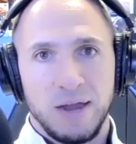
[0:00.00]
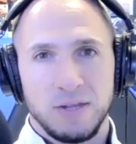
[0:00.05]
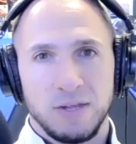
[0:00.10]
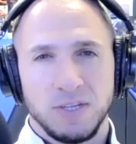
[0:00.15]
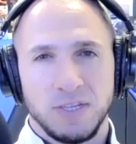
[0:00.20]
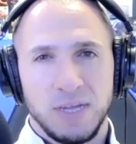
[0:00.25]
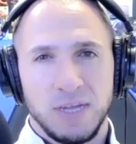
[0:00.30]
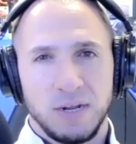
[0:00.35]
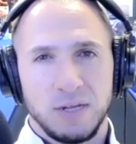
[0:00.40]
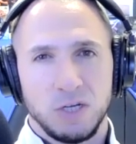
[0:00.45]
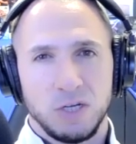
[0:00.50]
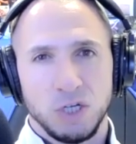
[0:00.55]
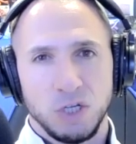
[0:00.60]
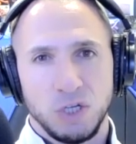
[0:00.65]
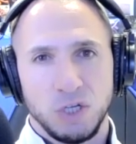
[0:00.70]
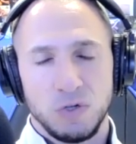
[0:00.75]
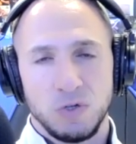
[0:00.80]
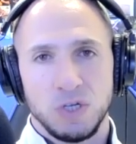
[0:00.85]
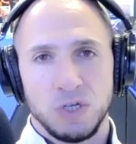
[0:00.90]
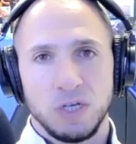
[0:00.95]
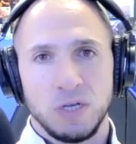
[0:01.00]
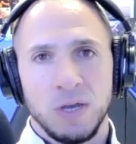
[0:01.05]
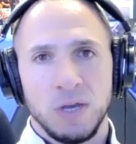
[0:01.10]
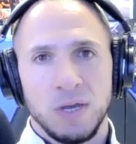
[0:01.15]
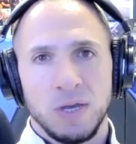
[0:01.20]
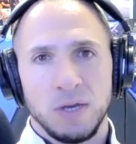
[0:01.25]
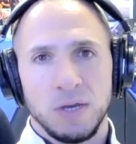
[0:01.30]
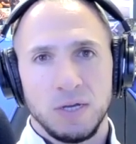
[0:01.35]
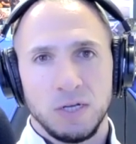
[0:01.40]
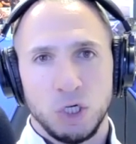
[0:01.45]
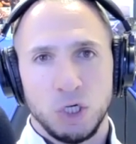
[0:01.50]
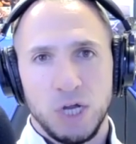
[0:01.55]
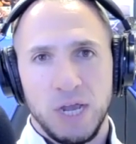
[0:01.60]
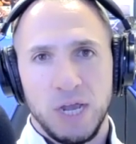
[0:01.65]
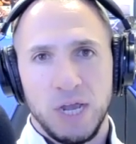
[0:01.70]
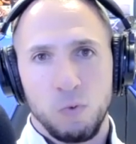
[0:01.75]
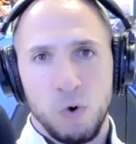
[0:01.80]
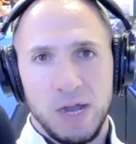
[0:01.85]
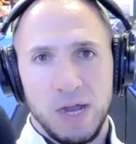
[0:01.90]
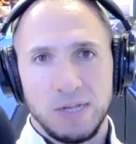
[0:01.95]
Instead of just using
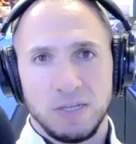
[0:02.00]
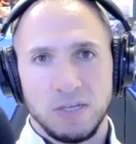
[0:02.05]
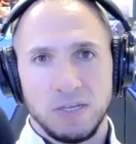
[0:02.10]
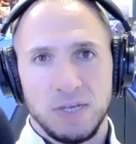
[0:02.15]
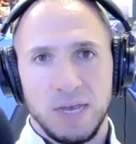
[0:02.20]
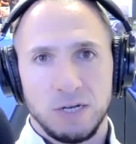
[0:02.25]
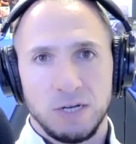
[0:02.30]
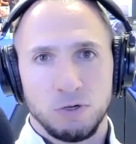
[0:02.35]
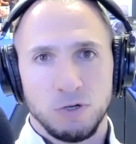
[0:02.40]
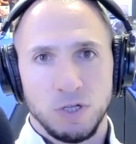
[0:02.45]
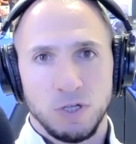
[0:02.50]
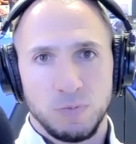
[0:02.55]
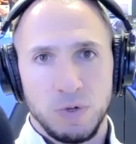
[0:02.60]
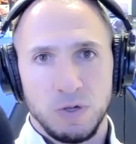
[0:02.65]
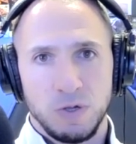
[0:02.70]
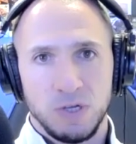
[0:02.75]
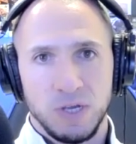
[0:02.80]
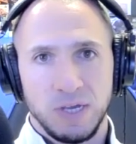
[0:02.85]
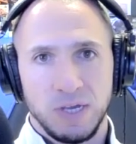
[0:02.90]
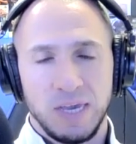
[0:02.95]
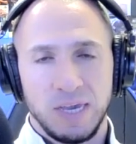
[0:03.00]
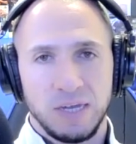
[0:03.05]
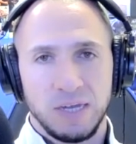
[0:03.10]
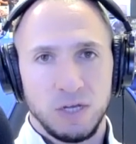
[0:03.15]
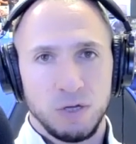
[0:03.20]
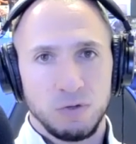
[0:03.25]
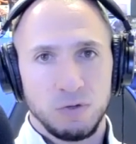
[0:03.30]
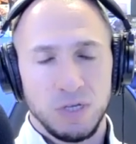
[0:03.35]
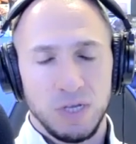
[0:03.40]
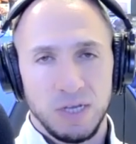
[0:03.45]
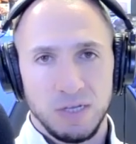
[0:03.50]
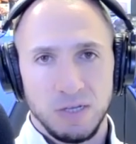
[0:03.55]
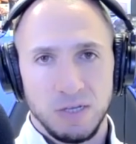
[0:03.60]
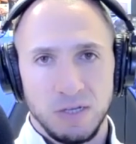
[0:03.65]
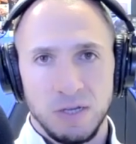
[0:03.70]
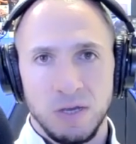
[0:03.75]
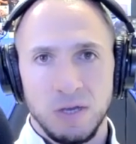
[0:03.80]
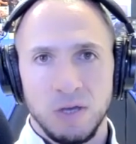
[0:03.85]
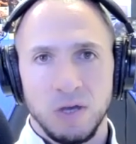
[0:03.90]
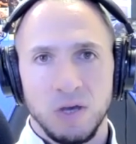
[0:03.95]
Jay White's entrance music, he could use
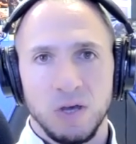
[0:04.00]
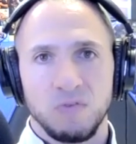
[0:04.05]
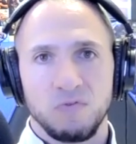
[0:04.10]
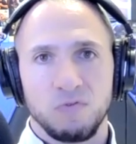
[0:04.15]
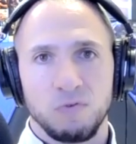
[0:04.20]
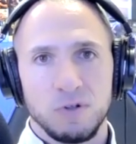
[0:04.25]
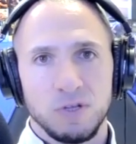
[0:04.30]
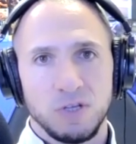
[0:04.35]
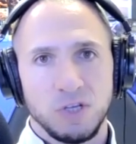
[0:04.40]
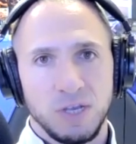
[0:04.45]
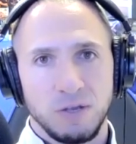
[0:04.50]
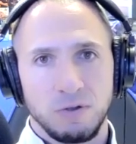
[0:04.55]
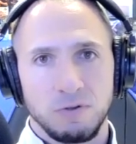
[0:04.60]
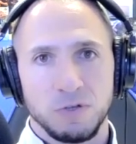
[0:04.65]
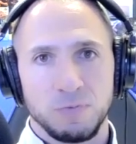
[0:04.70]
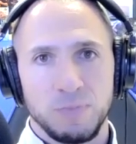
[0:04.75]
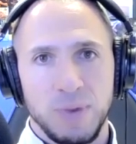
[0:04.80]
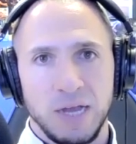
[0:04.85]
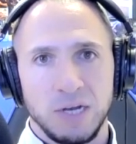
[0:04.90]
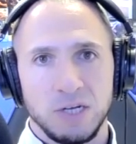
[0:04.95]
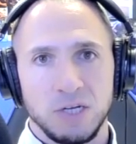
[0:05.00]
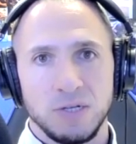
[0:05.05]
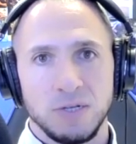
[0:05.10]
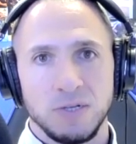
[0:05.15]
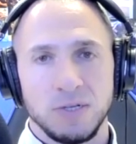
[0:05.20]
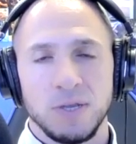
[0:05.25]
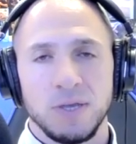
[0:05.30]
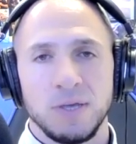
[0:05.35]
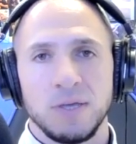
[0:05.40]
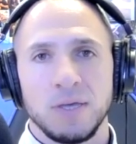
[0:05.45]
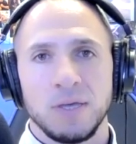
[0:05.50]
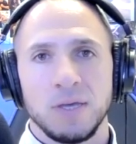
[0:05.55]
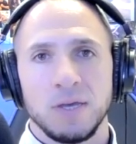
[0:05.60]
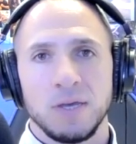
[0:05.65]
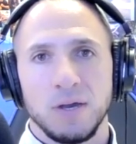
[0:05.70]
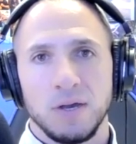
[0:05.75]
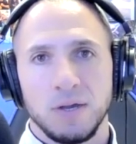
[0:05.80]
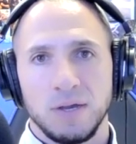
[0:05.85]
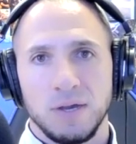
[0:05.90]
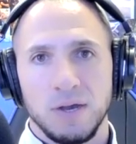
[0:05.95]
his for his singles matches.
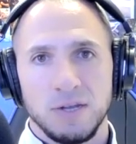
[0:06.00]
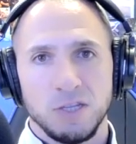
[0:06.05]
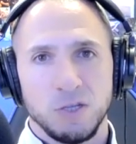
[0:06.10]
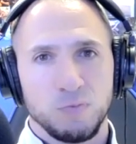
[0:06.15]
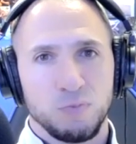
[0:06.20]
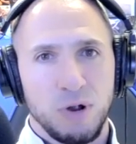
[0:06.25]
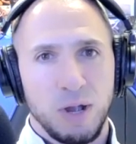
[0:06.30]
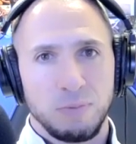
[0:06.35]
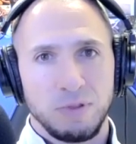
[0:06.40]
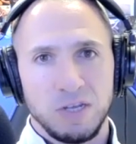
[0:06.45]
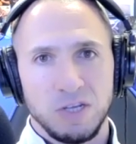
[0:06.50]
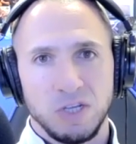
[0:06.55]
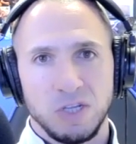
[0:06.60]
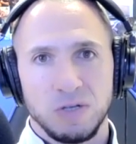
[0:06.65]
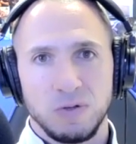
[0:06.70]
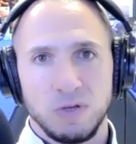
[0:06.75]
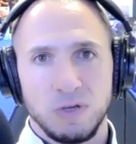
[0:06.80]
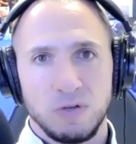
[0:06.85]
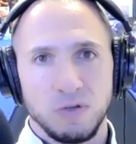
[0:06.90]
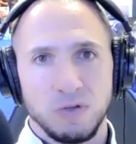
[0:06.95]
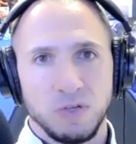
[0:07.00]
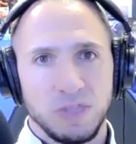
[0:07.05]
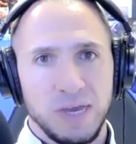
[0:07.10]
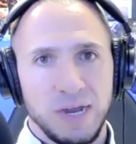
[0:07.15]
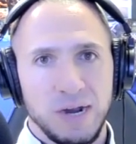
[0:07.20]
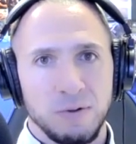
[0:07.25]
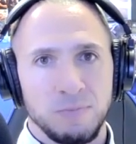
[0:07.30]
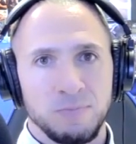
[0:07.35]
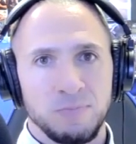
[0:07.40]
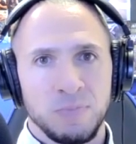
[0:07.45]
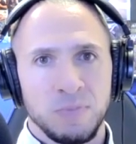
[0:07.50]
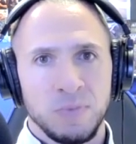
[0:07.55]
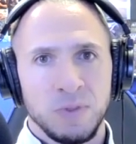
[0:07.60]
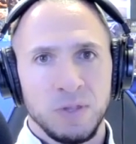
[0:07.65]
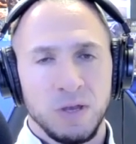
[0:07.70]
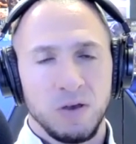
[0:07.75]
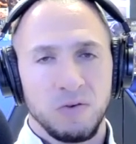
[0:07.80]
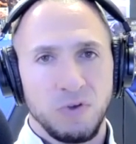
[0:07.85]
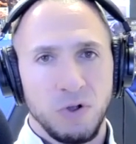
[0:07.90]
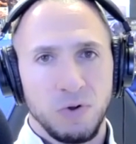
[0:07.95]
Guns probably still use their
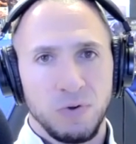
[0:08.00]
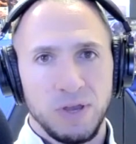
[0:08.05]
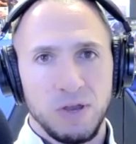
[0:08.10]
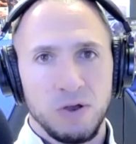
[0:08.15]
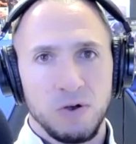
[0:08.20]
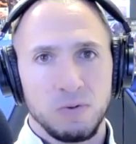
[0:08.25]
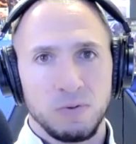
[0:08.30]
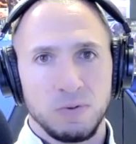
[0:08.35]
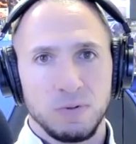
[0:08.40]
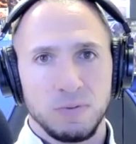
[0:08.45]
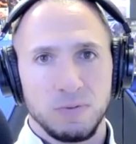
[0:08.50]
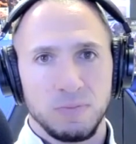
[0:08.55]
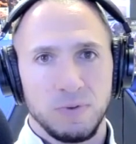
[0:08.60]
very own